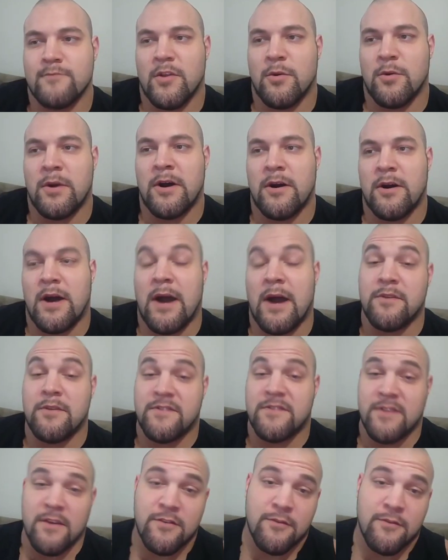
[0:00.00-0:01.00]
Well, I would
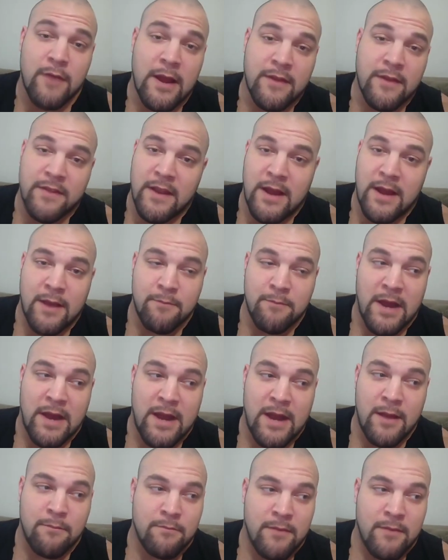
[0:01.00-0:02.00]
say strength that
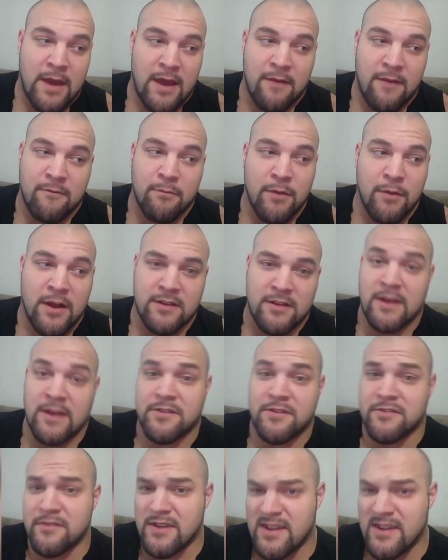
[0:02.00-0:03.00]
I have Brock
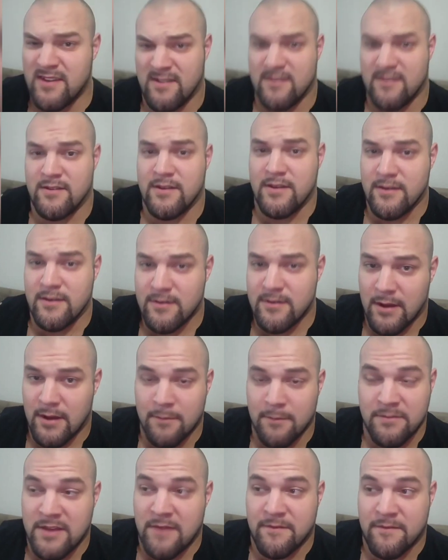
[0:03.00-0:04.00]
Lesnar easily.
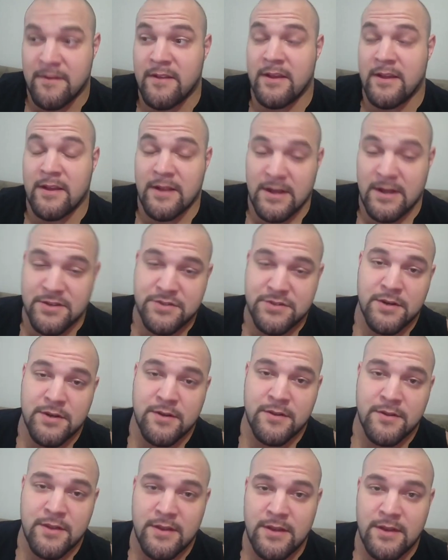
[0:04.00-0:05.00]
I'm definitely a lot
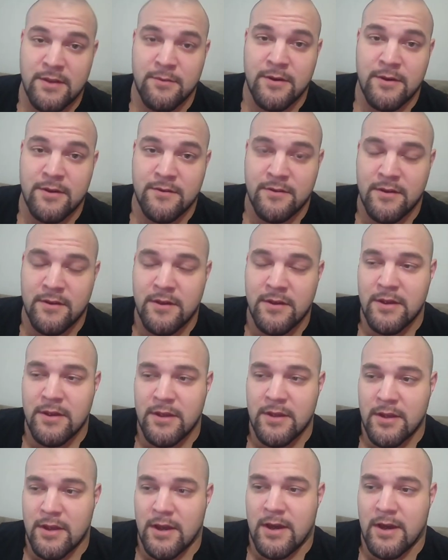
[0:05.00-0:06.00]
stronger than he was.
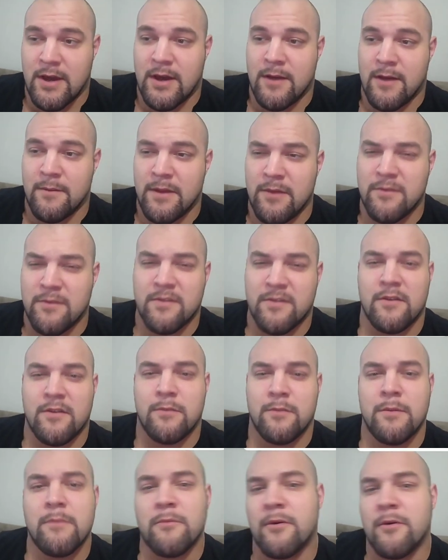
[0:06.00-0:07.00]
He was a
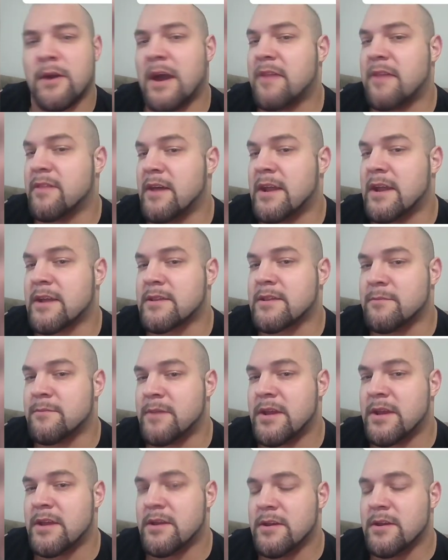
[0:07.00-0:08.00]
little bit more athletic than
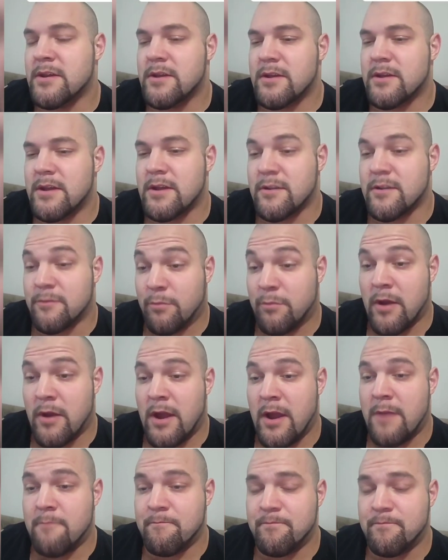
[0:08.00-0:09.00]
me in his
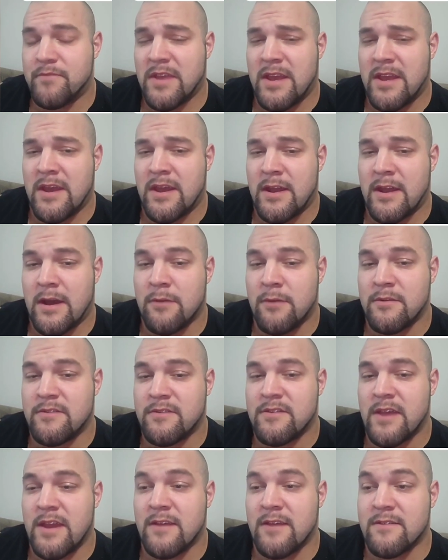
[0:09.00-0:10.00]
prime, and I would
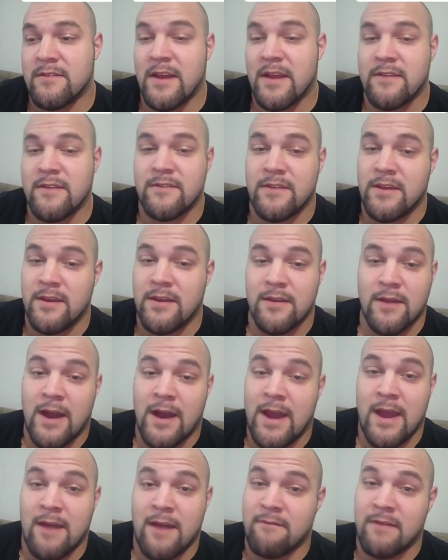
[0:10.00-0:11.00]
say intensity,
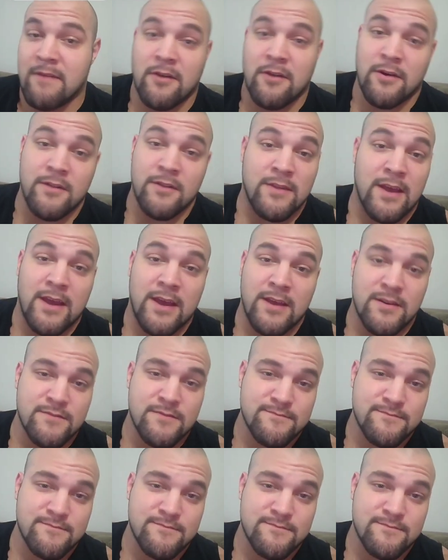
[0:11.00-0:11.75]
I have that all day.